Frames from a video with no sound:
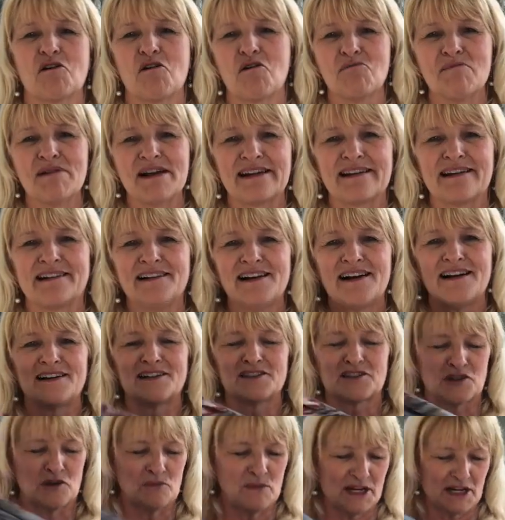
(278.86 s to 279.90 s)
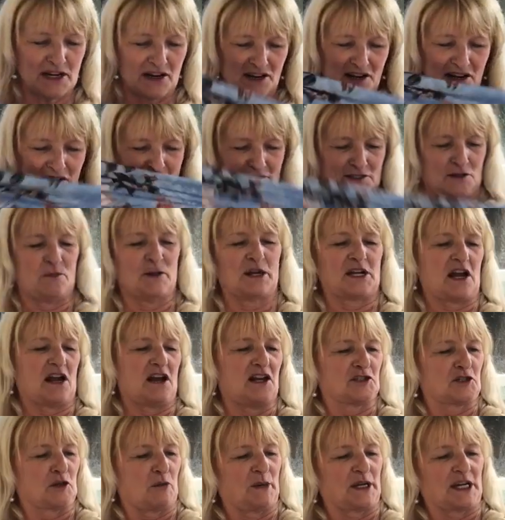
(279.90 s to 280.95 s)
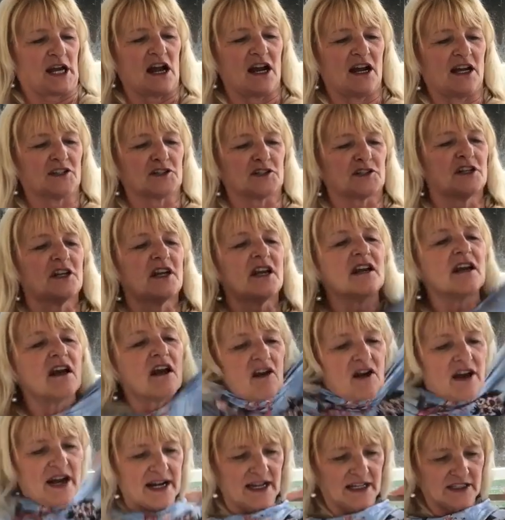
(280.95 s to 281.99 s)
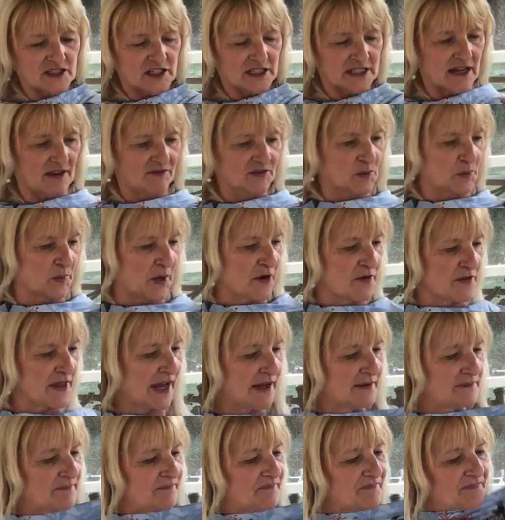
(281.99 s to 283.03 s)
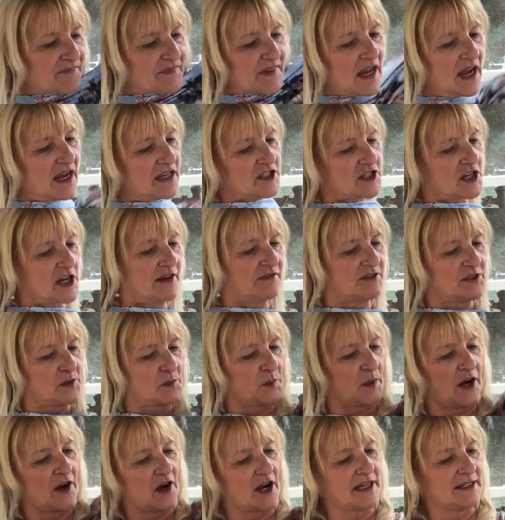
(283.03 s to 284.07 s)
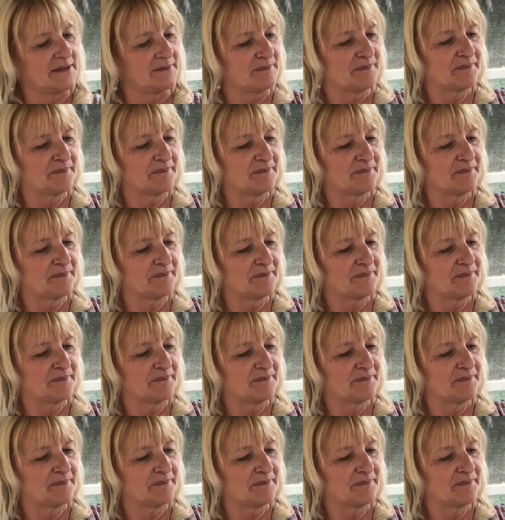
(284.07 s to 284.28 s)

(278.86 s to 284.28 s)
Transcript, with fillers: Oh my gosh. Oh my gosh. Oh my gosh. Oh my gosh. All right, I just have to wear that. I just have to wear it.